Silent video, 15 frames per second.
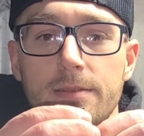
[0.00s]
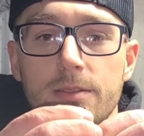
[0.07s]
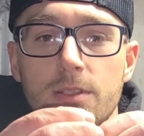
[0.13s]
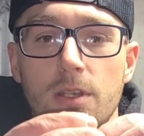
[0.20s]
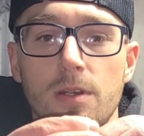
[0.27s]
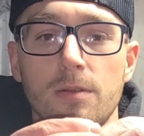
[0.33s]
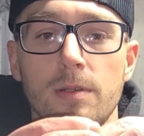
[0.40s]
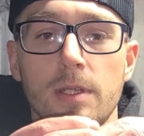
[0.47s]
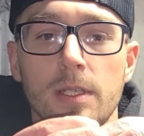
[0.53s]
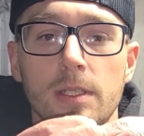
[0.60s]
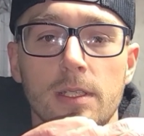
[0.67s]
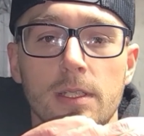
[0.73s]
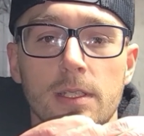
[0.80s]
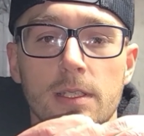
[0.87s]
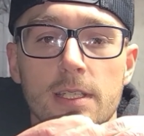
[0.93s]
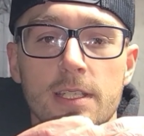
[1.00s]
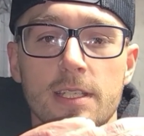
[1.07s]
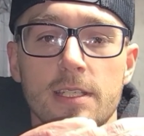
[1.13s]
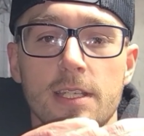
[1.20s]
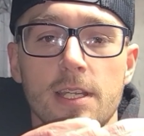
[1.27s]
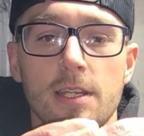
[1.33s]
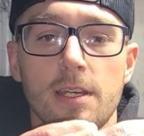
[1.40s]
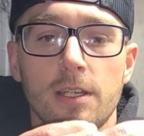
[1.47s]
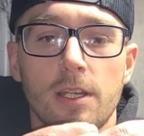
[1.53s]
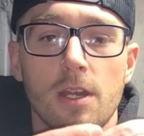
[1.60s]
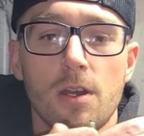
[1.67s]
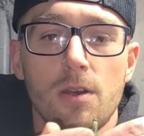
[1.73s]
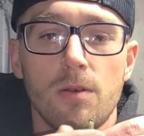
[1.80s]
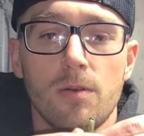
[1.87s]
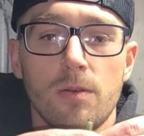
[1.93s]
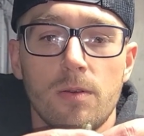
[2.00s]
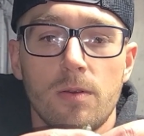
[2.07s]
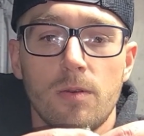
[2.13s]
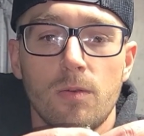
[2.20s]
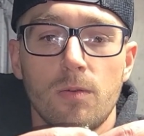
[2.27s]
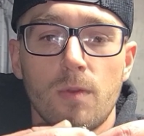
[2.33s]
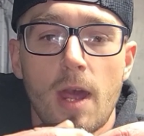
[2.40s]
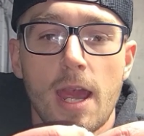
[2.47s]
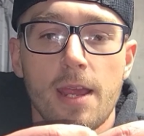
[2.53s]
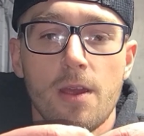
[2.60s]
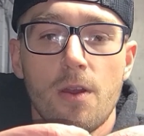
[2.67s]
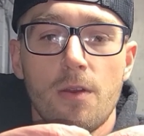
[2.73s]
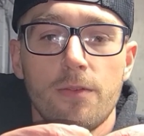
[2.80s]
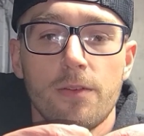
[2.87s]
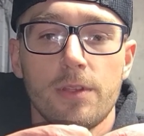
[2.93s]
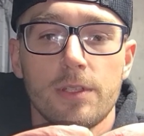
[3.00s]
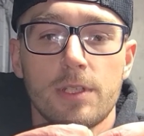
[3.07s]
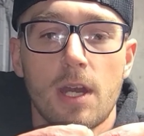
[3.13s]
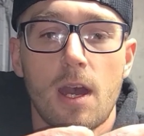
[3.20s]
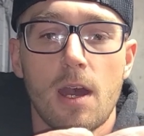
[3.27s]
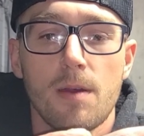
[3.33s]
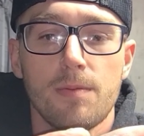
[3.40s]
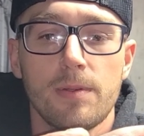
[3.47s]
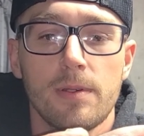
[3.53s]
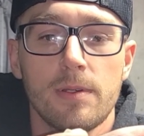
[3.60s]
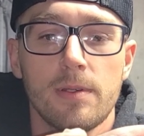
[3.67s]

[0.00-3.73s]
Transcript: So this is going to go right over the top